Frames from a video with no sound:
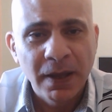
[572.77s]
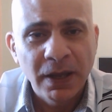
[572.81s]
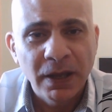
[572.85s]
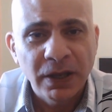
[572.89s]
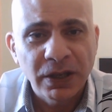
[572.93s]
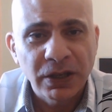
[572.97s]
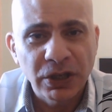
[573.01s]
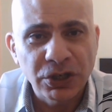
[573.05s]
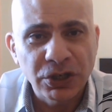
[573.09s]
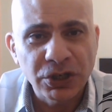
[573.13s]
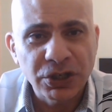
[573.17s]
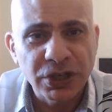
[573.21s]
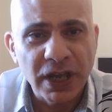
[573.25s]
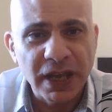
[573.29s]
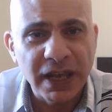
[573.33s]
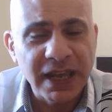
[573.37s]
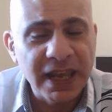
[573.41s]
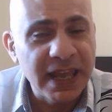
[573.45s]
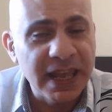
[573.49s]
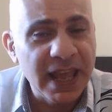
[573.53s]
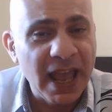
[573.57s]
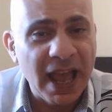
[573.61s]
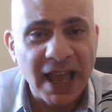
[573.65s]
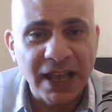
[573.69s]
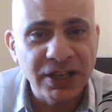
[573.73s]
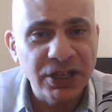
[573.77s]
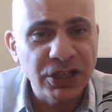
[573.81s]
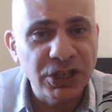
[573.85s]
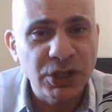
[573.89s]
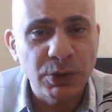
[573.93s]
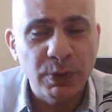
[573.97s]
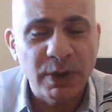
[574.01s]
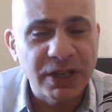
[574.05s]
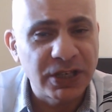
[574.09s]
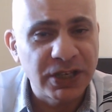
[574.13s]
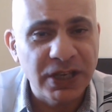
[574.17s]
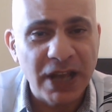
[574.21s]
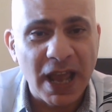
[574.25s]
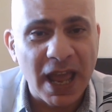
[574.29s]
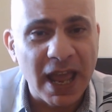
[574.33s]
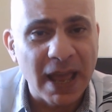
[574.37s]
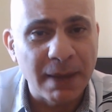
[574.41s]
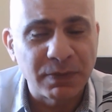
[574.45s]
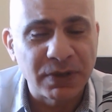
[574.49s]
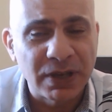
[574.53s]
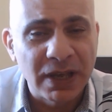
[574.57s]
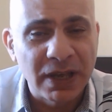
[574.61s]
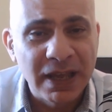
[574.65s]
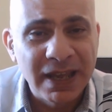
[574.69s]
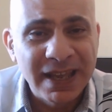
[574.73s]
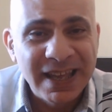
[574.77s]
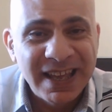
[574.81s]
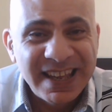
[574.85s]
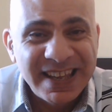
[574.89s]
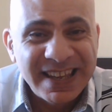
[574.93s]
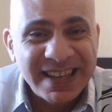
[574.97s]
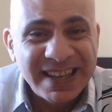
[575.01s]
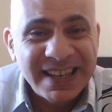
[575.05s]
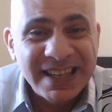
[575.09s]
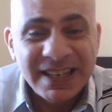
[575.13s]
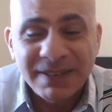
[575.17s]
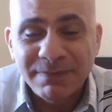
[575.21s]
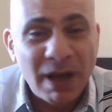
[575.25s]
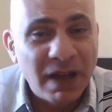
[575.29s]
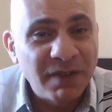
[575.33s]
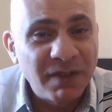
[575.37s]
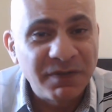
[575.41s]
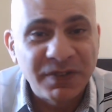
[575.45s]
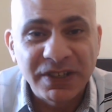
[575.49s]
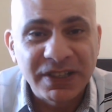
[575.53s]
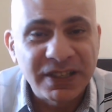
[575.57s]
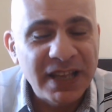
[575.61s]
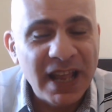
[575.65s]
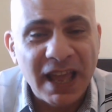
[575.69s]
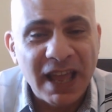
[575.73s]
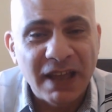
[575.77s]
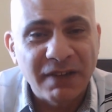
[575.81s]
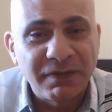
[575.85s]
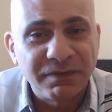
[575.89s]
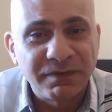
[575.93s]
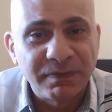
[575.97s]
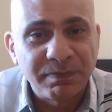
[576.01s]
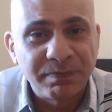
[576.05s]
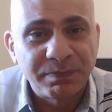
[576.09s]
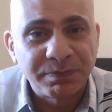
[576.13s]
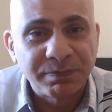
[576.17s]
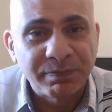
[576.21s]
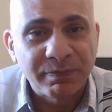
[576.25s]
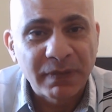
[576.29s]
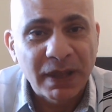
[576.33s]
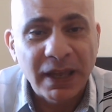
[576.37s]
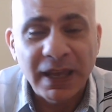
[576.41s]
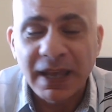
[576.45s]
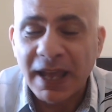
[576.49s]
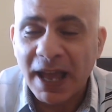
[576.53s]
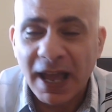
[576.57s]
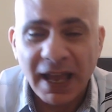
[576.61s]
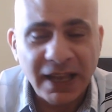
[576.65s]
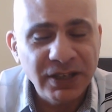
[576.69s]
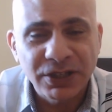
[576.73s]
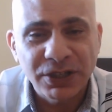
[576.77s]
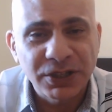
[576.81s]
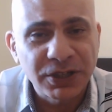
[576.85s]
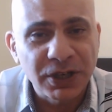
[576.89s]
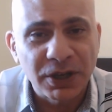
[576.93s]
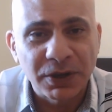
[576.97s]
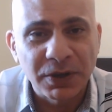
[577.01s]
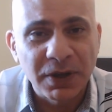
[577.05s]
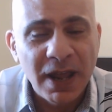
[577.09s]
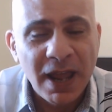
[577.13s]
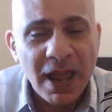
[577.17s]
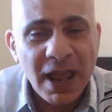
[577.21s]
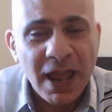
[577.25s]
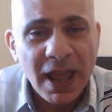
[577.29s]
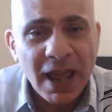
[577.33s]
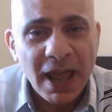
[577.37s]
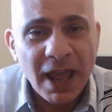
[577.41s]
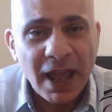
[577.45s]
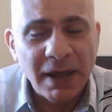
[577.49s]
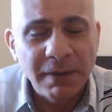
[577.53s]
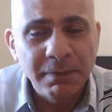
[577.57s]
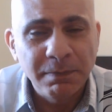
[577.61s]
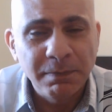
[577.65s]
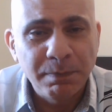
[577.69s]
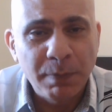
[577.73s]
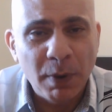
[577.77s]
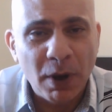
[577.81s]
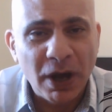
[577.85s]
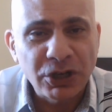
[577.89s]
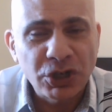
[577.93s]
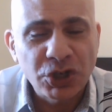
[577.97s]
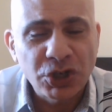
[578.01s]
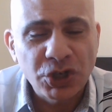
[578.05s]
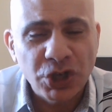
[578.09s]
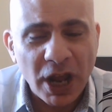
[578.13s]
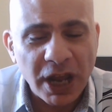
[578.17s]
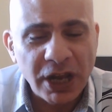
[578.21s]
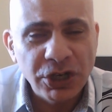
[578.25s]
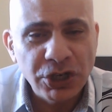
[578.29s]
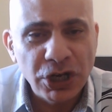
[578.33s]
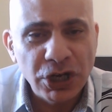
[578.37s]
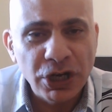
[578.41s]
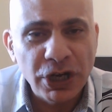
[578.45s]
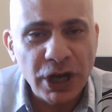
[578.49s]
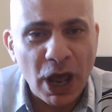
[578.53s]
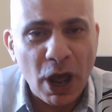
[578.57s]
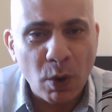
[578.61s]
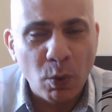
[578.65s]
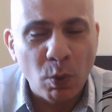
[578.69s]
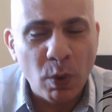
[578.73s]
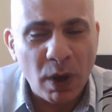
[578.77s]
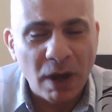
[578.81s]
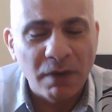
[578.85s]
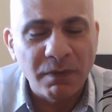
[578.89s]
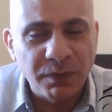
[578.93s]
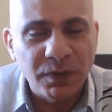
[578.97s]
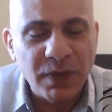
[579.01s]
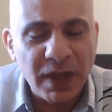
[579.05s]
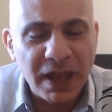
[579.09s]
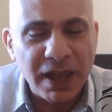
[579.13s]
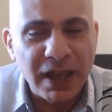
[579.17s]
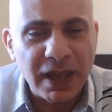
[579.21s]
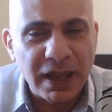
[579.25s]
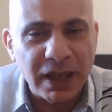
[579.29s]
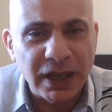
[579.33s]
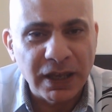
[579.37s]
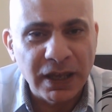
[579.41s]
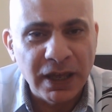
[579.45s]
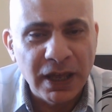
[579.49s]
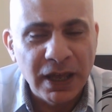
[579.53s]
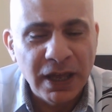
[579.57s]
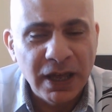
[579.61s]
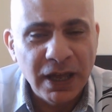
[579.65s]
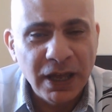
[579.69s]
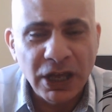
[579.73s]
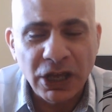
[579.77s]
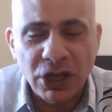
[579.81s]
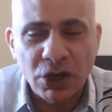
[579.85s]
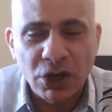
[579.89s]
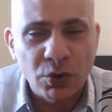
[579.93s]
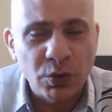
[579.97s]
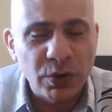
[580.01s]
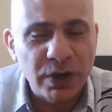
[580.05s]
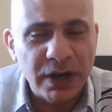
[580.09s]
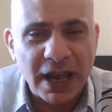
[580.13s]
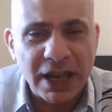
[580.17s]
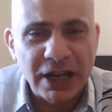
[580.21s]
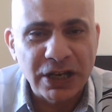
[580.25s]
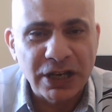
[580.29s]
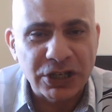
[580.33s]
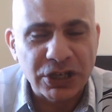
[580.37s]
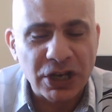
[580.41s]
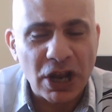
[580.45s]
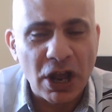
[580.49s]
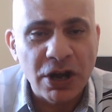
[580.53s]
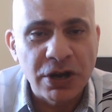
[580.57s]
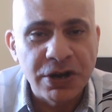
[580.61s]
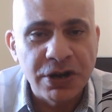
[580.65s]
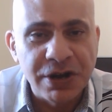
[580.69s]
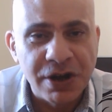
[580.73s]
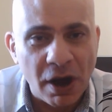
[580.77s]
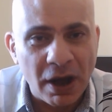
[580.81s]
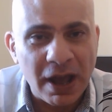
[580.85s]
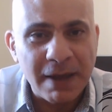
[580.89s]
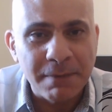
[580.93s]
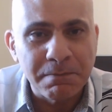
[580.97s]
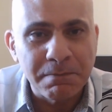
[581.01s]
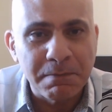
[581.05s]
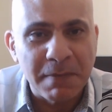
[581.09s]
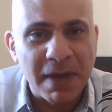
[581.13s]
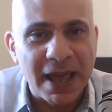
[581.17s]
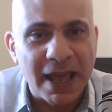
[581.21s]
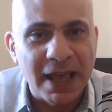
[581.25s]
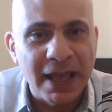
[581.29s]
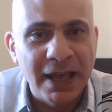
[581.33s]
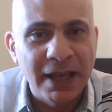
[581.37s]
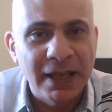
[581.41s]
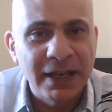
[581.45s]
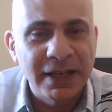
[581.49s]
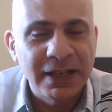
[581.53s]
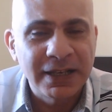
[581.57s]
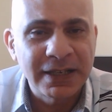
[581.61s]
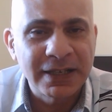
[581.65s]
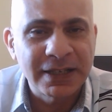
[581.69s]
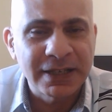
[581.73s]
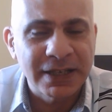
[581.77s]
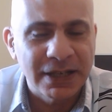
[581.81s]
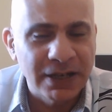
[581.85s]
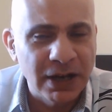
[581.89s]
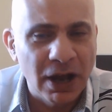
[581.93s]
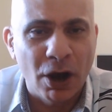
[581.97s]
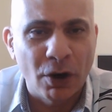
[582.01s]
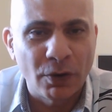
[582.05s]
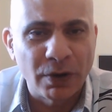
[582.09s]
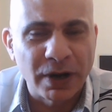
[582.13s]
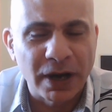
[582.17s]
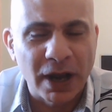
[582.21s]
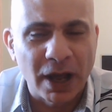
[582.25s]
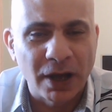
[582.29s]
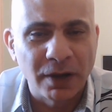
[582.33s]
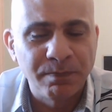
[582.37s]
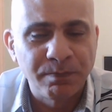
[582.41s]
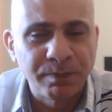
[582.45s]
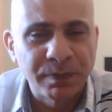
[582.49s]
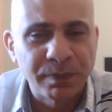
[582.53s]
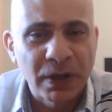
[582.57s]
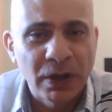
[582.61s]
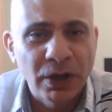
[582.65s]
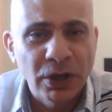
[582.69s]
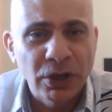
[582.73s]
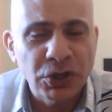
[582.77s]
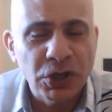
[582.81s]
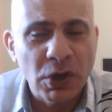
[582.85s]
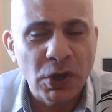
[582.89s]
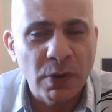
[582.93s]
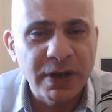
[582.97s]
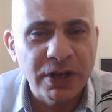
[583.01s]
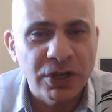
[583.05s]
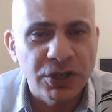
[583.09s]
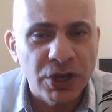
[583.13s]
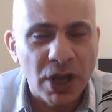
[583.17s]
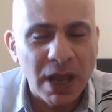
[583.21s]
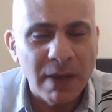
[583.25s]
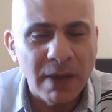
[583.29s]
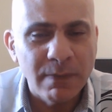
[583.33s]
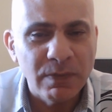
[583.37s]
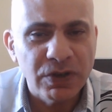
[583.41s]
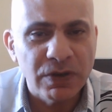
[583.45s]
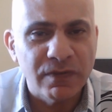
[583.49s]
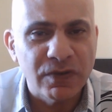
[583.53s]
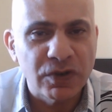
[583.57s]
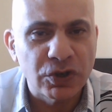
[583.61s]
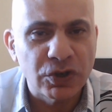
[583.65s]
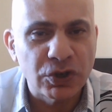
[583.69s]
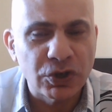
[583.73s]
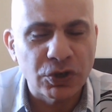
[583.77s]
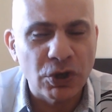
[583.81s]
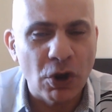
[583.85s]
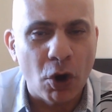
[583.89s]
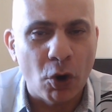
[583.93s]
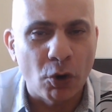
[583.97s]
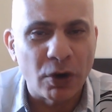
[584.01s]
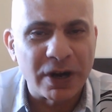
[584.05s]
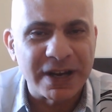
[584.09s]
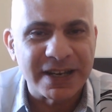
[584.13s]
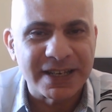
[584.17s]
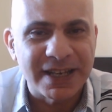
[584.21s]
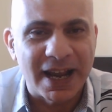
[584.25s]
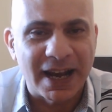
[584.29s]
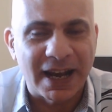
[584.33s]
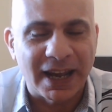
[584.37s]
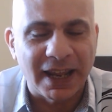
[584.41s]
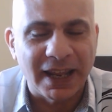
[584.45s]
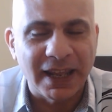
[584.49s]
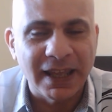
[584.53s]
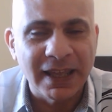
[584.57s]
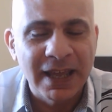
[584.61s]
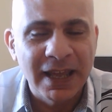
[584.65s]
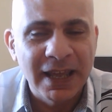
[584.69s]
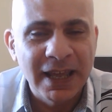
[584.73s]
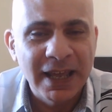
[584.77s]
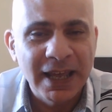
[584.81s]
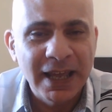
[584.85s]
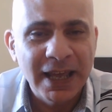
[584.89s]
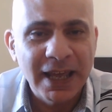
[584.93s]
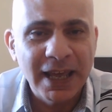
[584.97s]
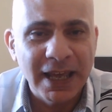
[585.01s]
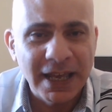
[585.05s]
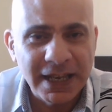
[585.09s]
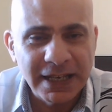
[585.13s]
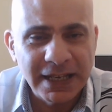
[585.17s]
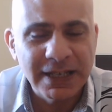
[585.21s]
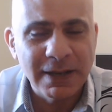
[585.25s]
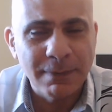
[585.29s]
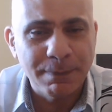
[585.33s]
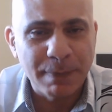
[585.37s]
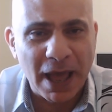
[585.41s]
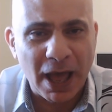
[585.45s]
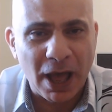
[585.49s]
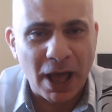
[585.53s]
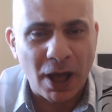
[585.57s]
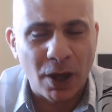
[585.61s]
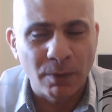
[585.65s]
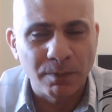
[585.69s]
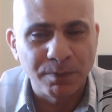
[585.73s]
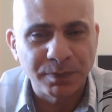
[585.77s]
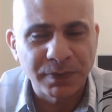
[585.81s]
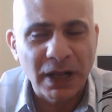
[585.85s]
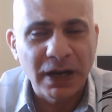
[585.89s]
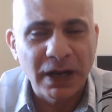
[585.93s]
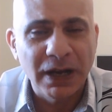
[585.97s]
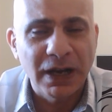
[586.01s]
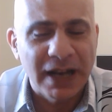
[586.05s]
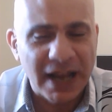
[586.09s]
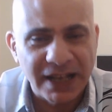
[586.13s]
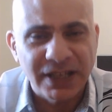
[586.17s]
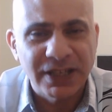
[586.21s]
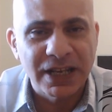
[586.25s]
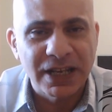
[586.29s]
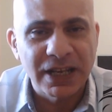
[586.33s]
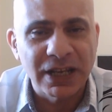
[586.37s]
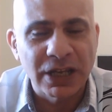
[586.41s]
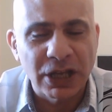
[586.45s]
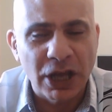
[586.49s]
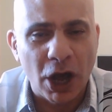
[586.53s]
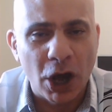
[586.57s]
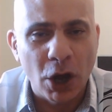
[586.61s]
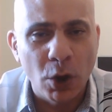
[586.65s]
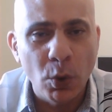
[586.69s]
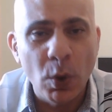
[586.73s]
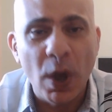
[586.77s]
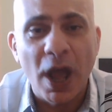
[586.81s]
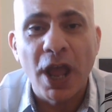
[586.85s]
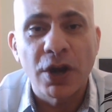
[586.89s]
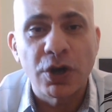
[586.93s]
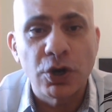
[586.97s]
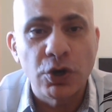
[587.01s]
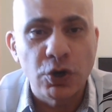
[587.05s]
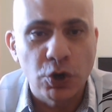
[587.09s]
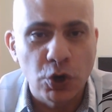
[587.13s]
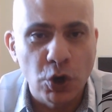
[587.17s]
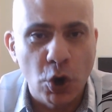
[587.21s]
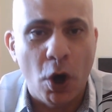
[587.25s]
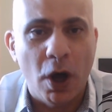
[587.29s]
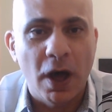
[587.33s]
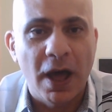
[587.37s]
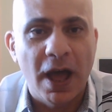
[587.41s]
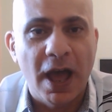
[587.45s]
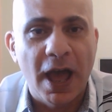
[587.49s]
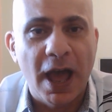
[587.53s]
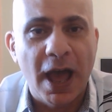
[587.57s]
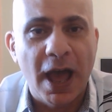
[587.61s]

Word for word: You see, he has to accept his mother's death. He has to. And by changing that one thing, he creates a nightmare scenario. So in terms of storytelling, it is about letting go and not